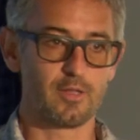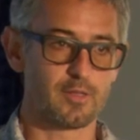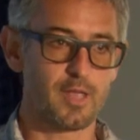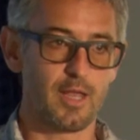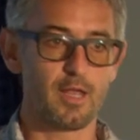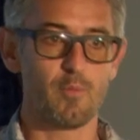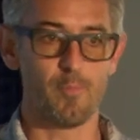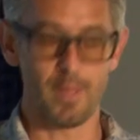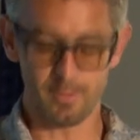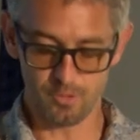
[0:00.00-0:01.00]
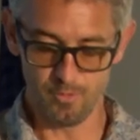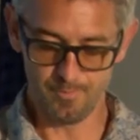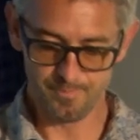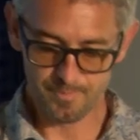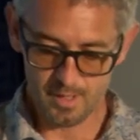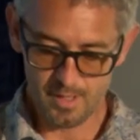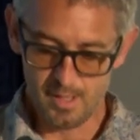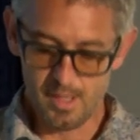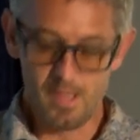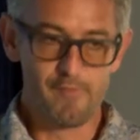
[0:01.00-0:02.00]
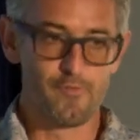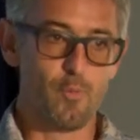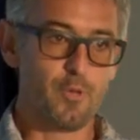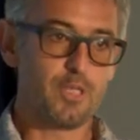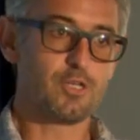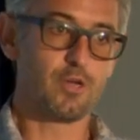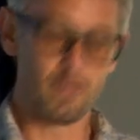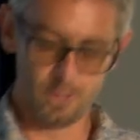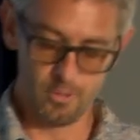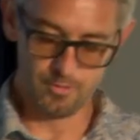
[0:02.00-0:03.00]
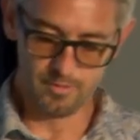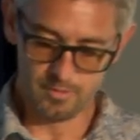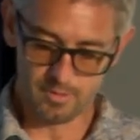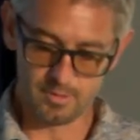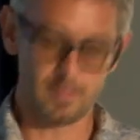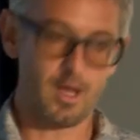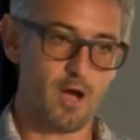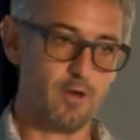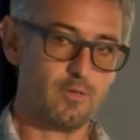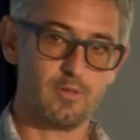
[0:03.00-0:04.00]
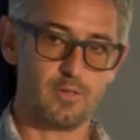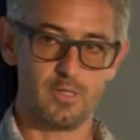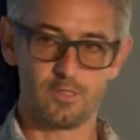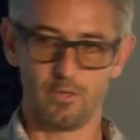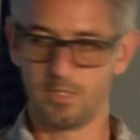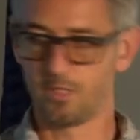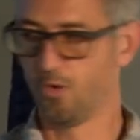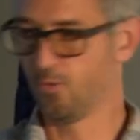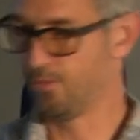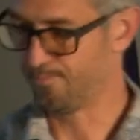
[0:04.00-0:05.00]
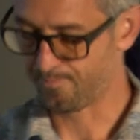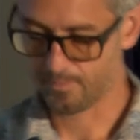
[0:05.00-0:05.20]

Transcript: that's gaining momentum, from which you conclude that art is on its own.